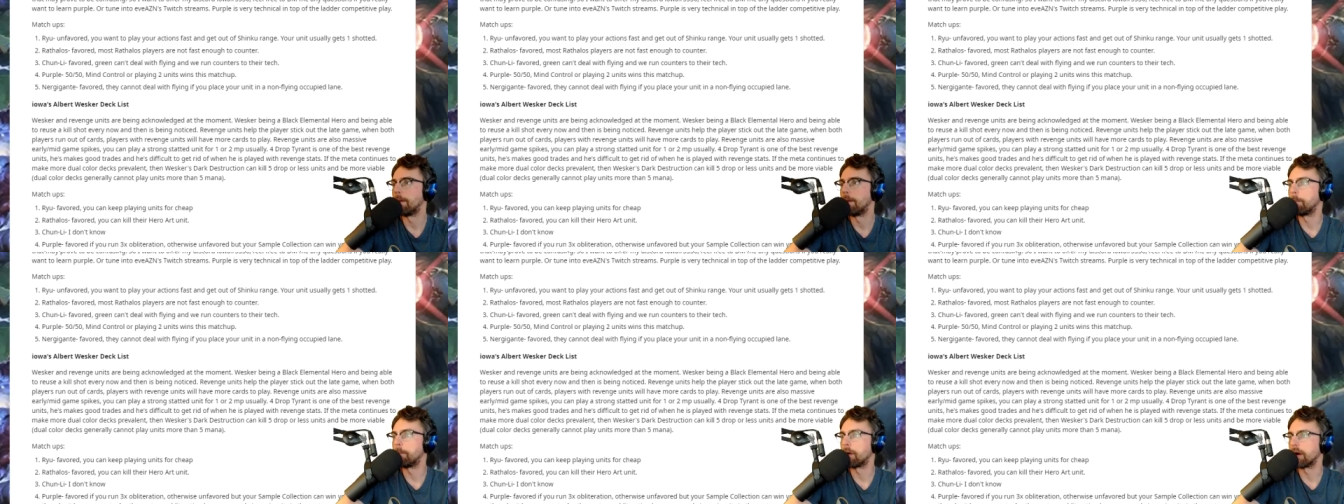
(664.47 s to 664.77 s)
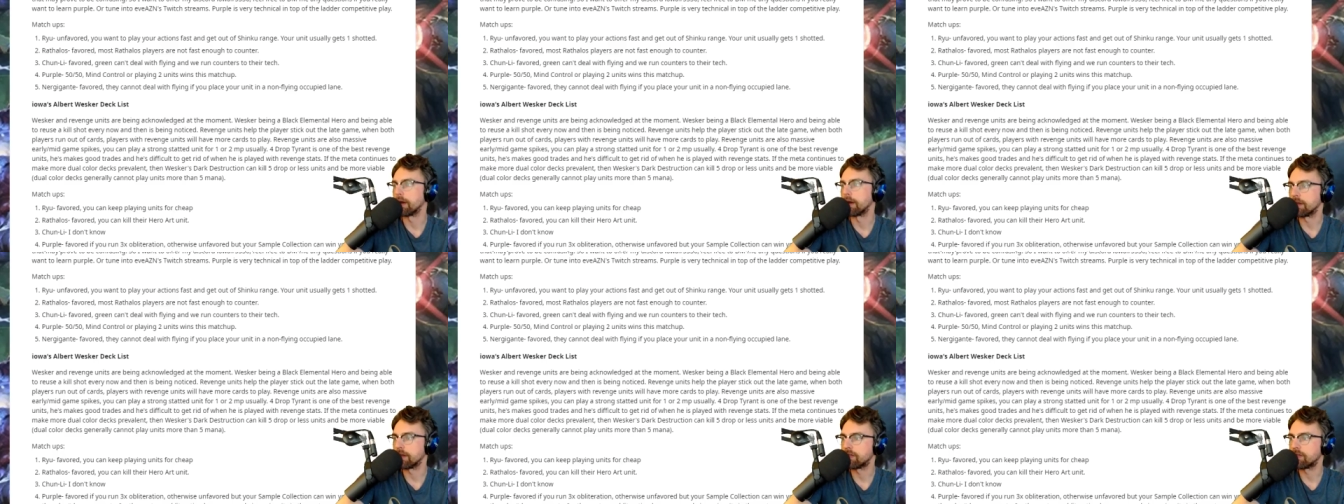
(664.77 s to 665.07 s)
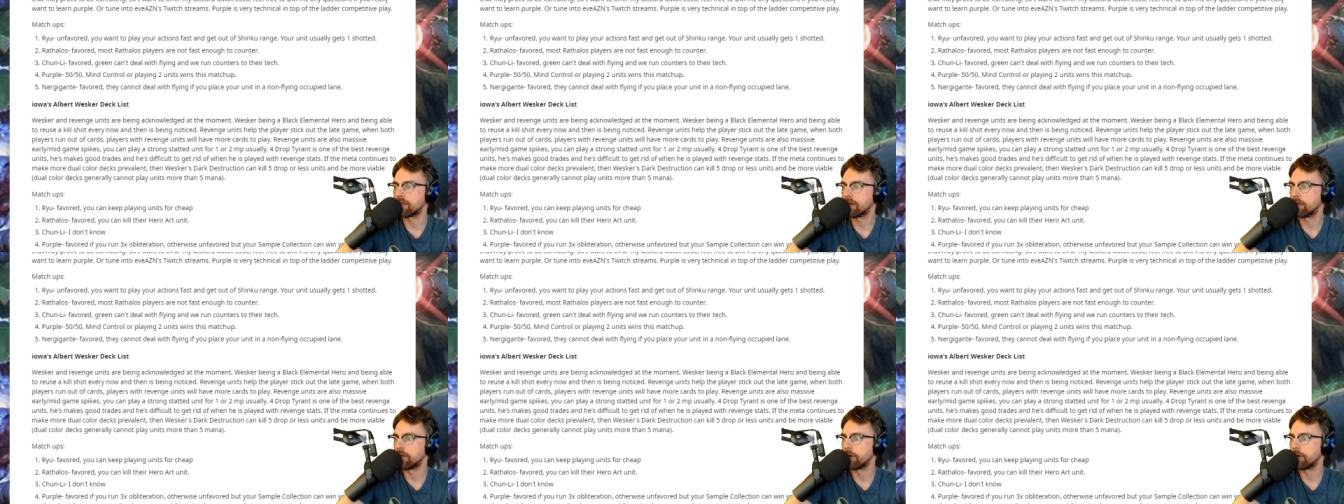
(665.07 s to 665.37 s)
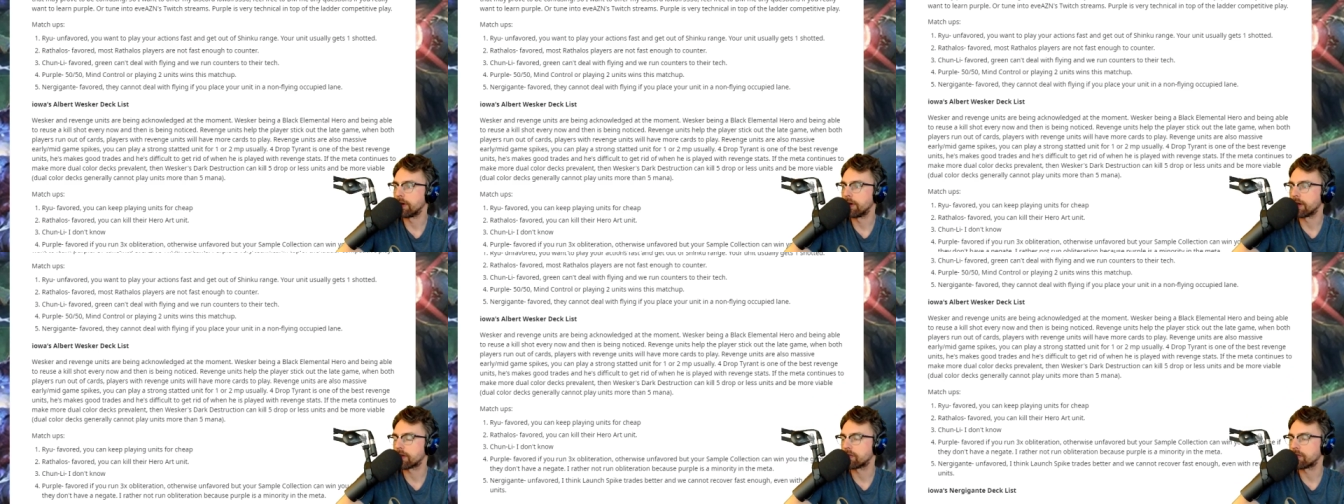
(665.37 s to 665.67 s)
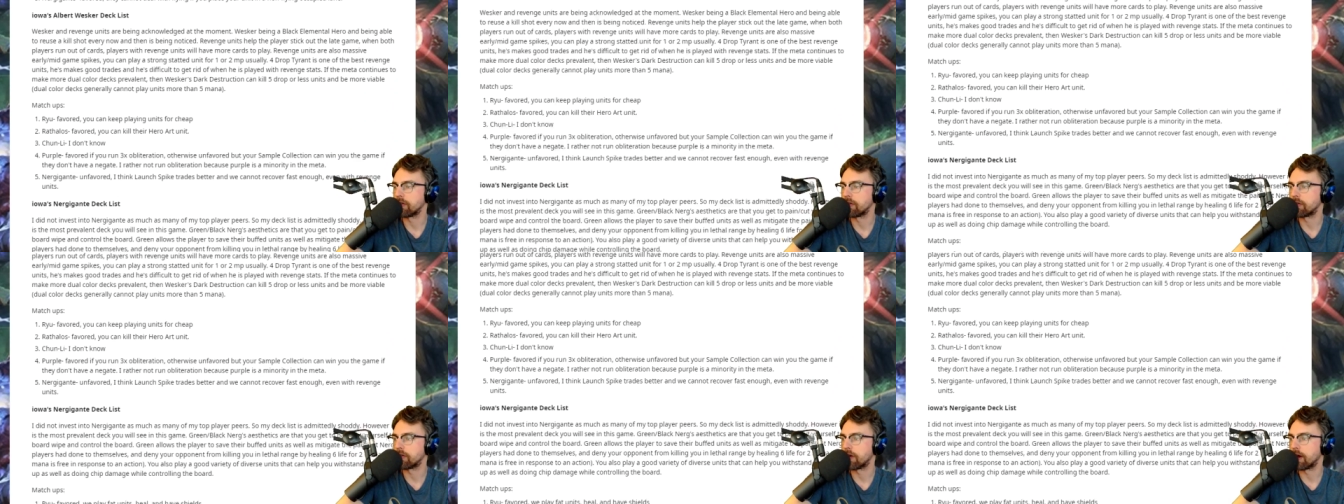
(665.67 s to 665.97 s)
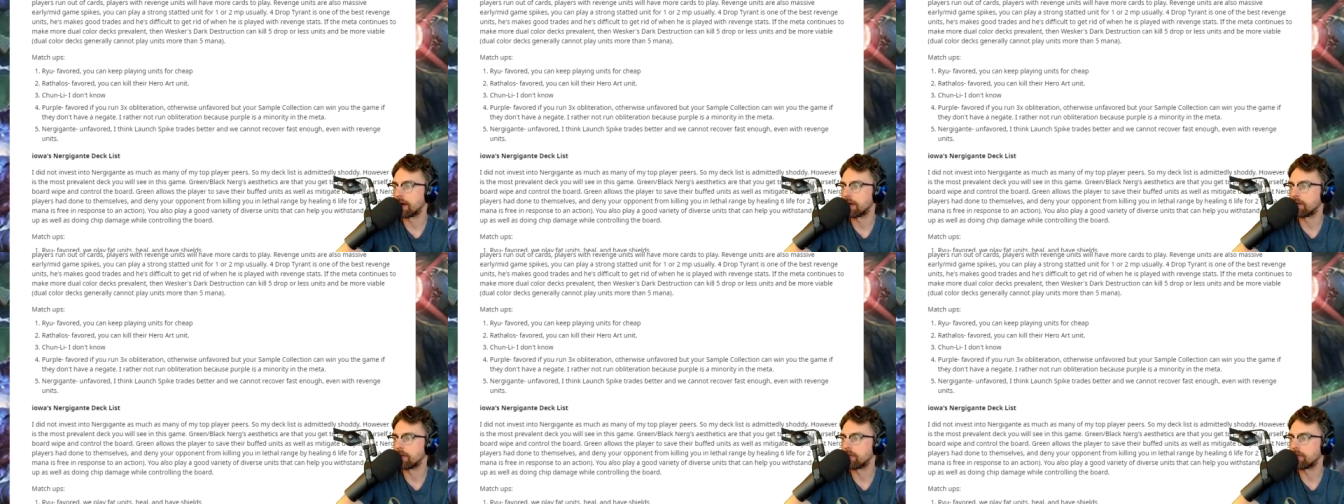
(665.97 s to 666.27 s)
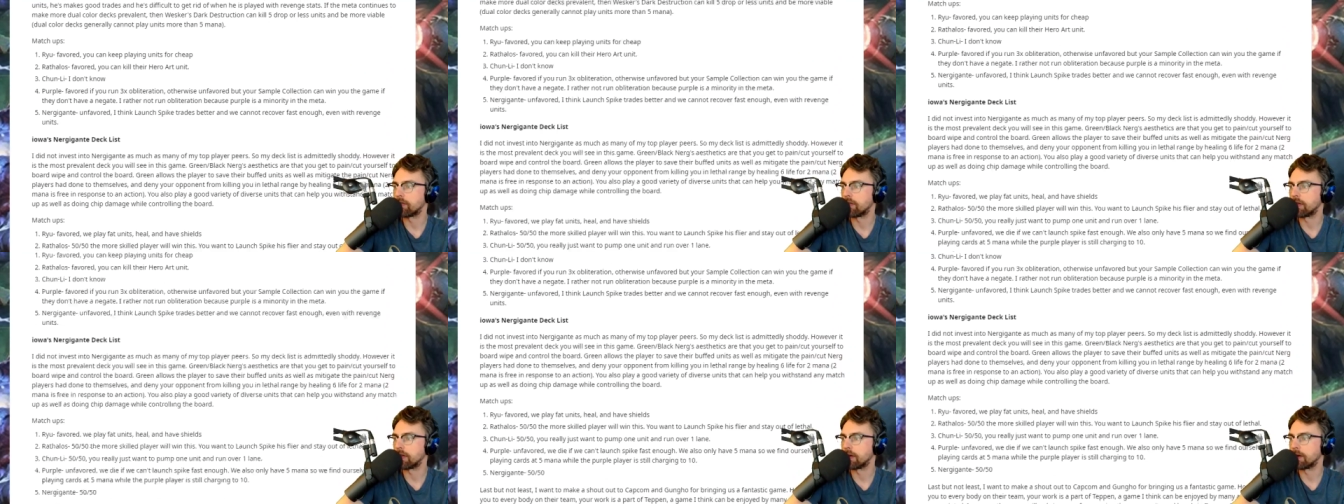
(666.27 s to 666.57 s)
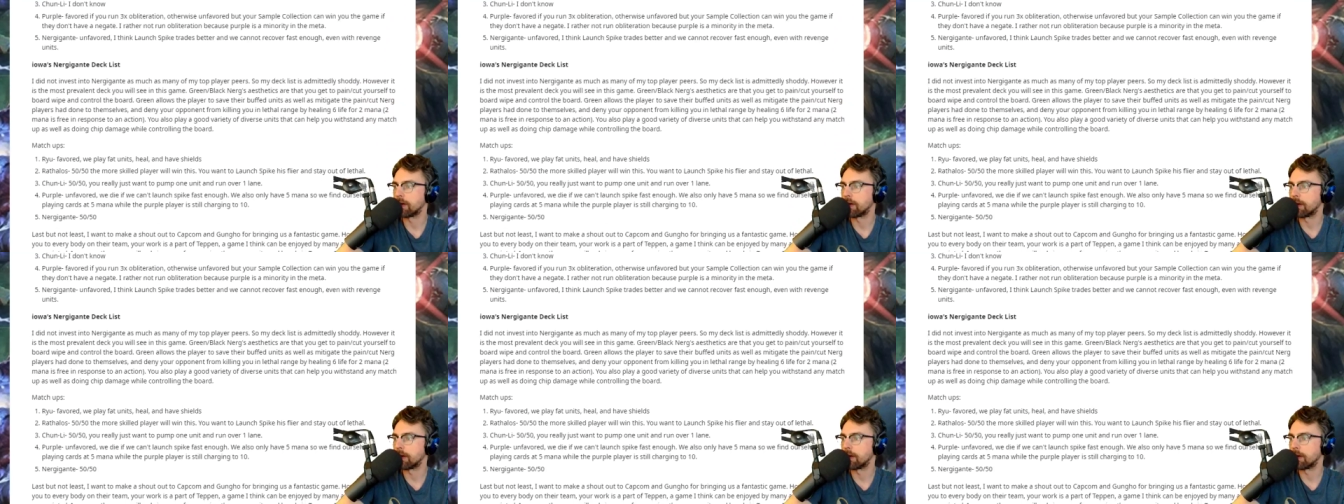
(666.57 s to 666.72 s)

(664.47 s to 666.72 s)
right, let's see what next he's got is the